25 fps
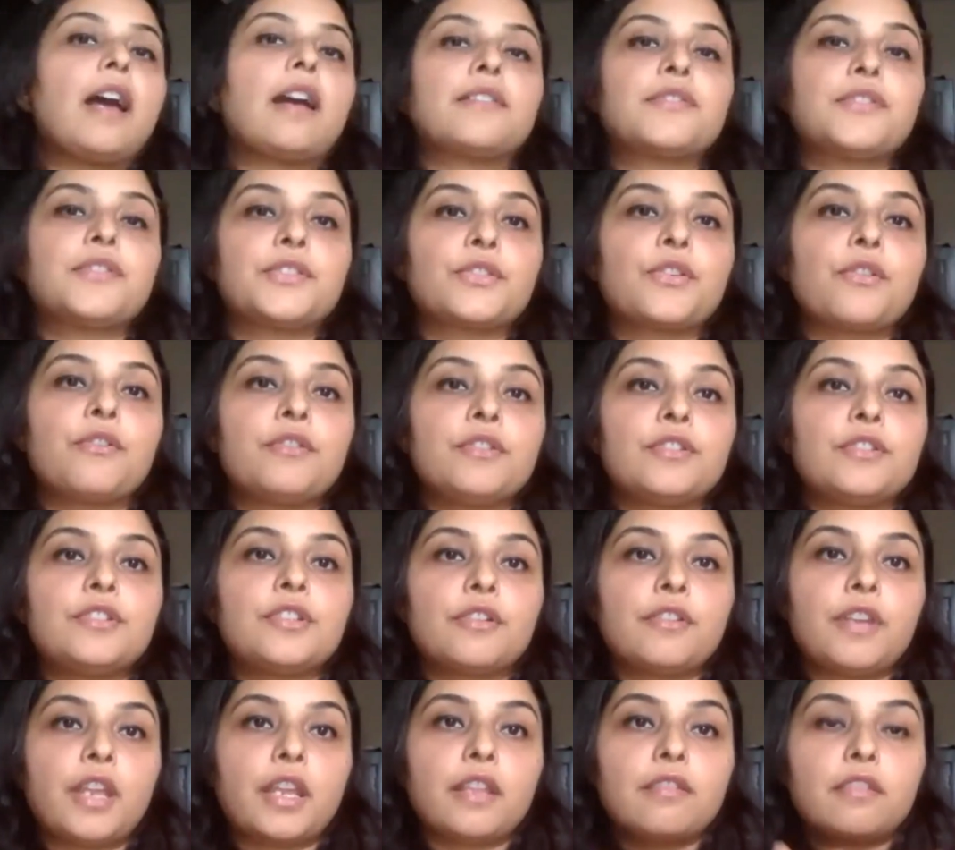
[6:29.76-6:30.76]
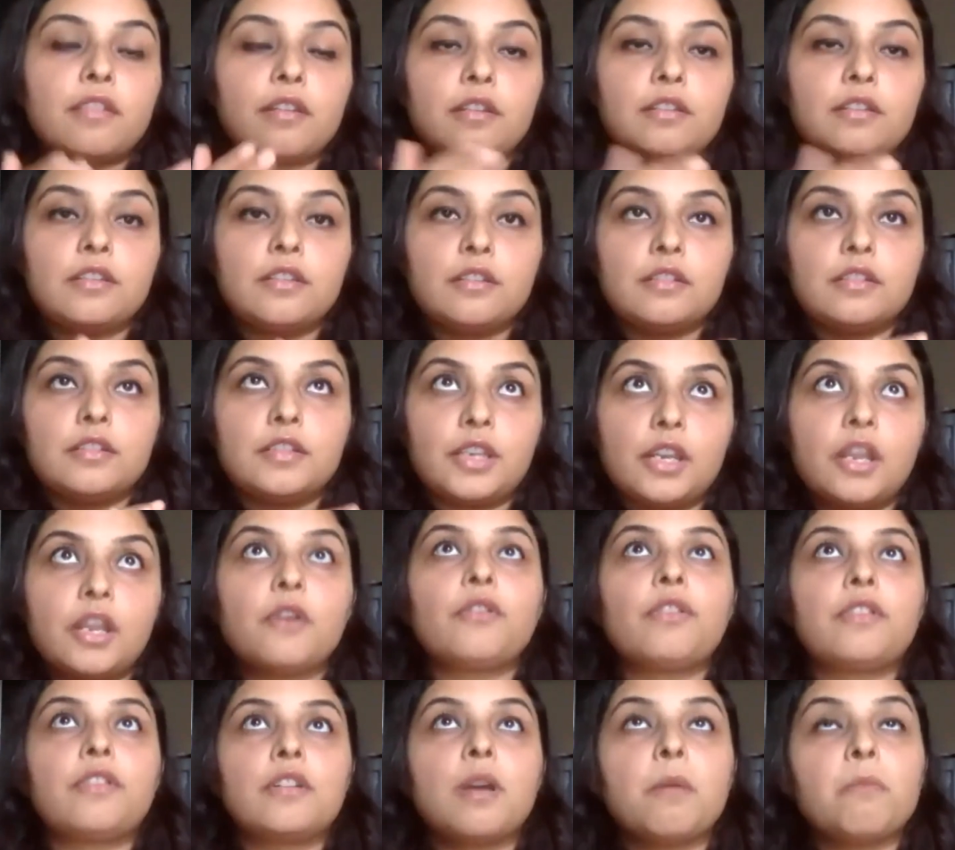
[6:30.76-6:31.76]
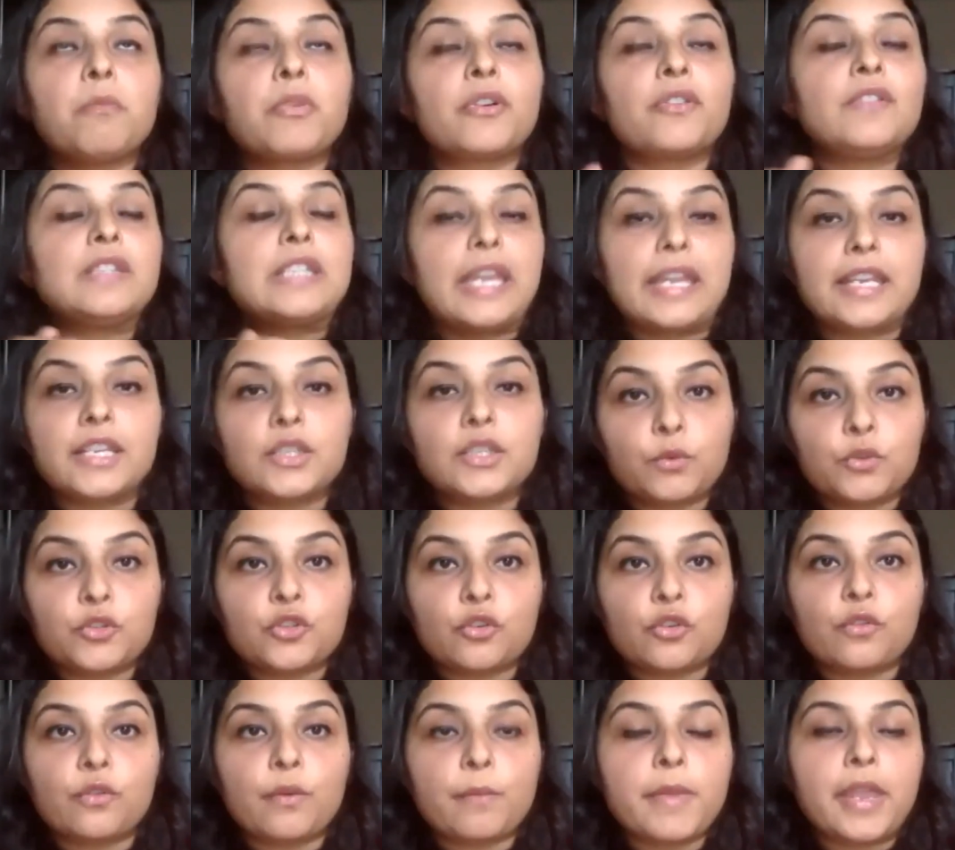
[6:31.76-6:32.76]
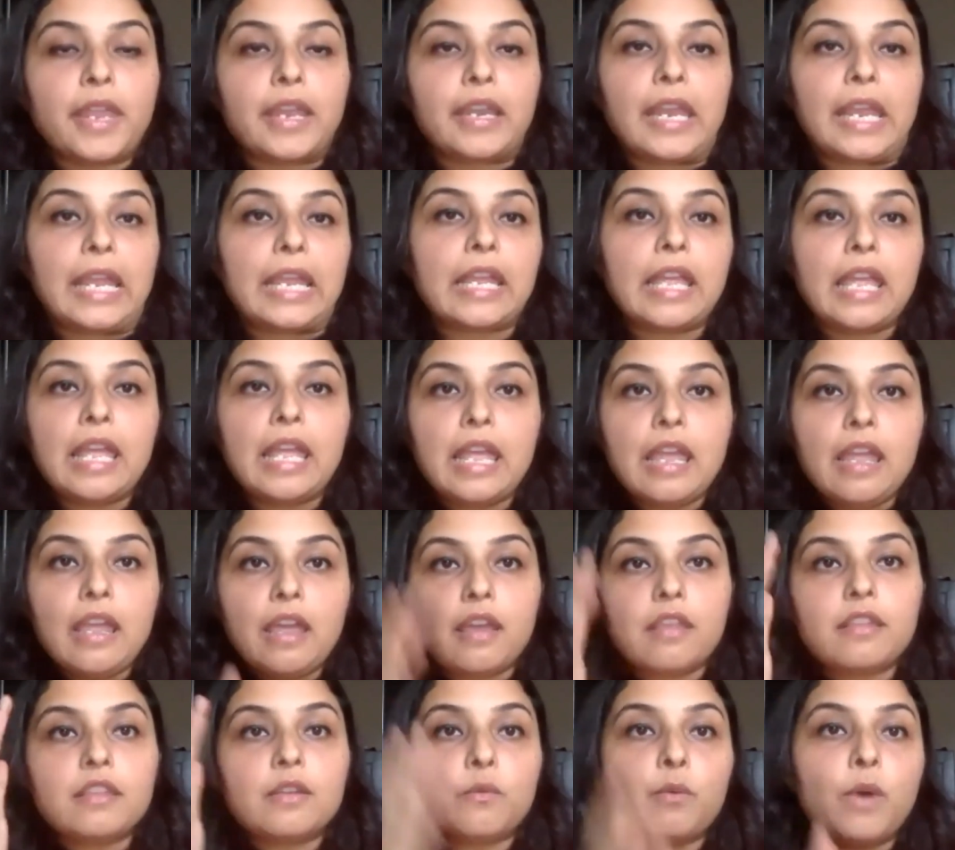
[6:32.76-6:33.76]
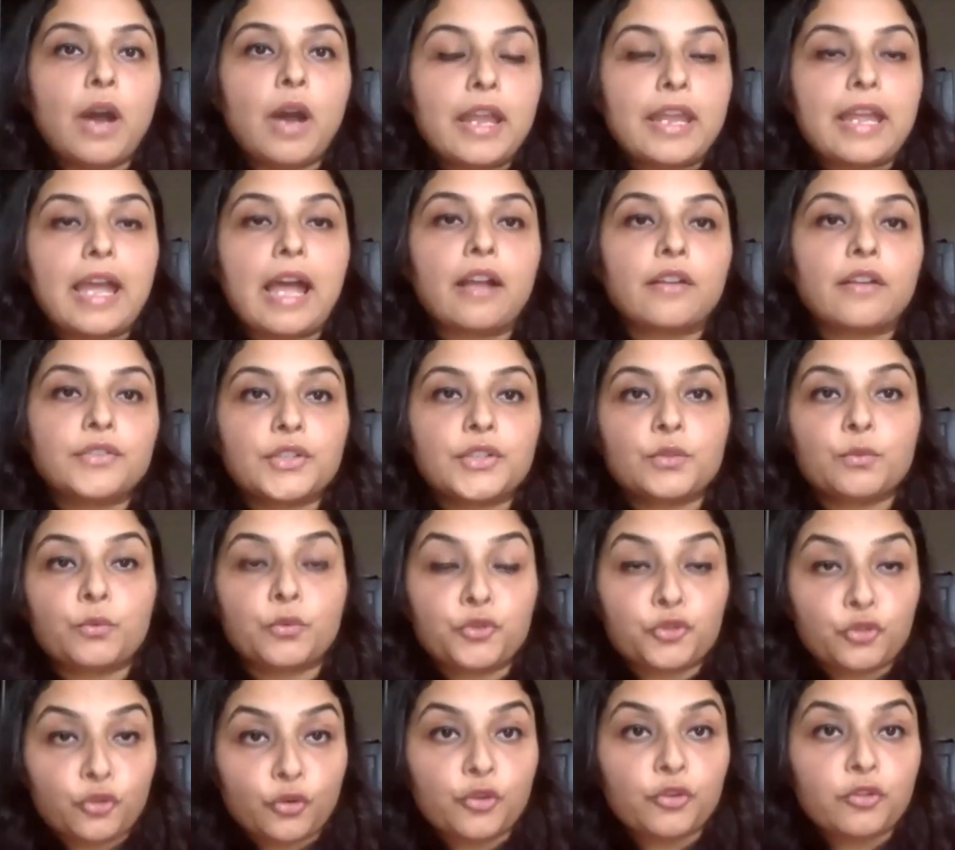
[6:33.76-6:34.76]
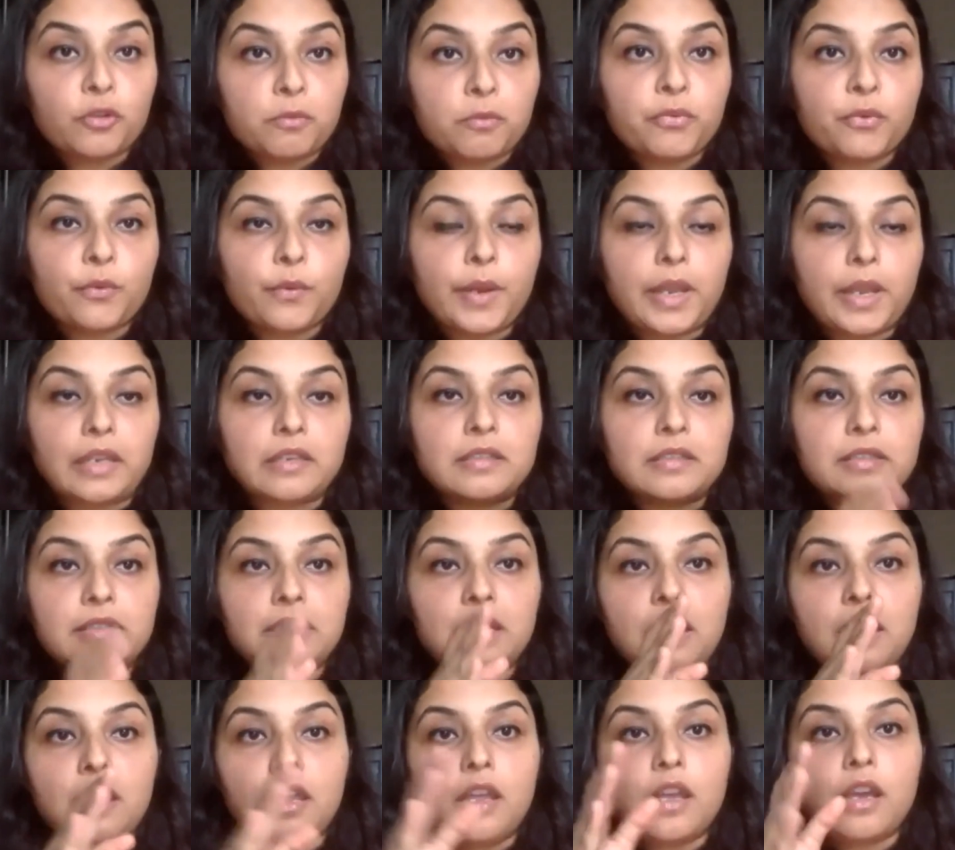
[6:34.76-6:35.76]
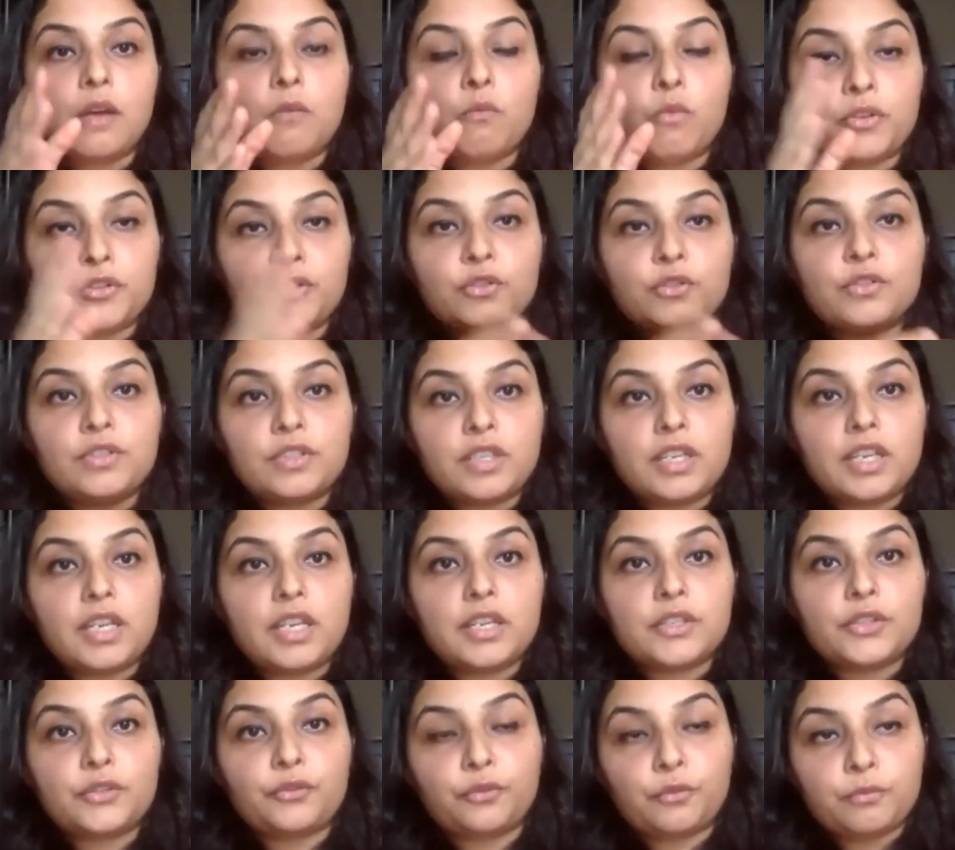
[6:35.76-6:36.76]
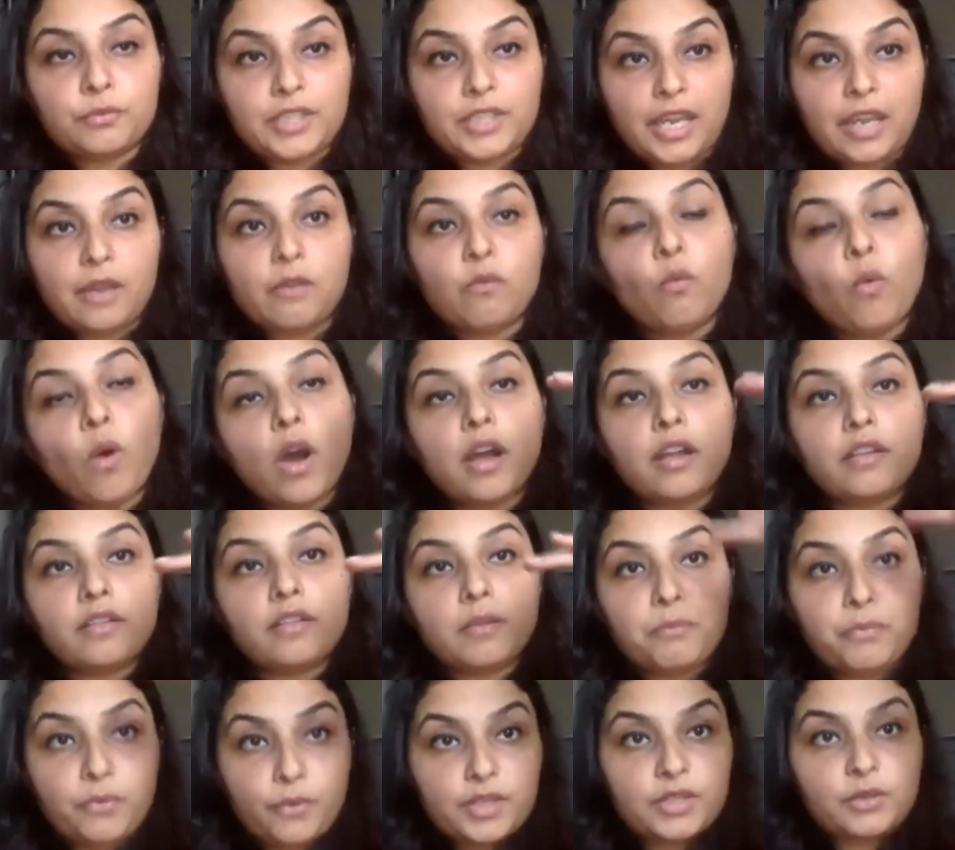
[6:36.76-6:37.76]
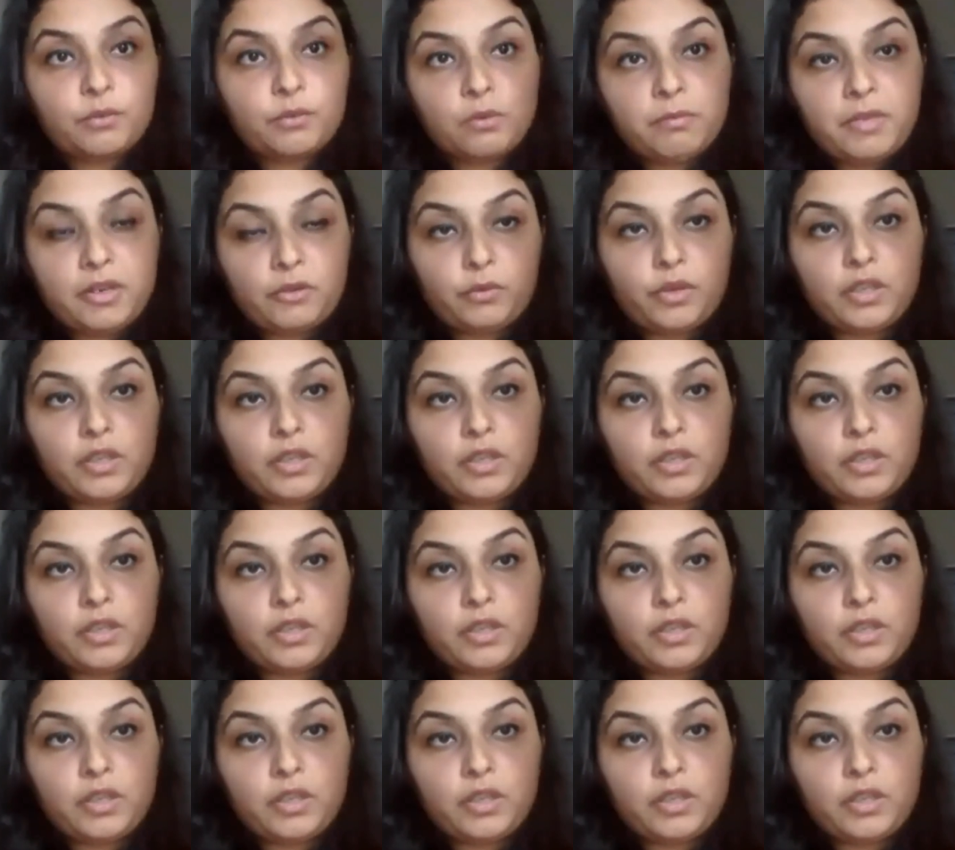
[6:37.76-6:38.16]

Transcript: axis going to denote the number of days which are remaining, and the y-axis will show you the points. And what you see is day one, the points will be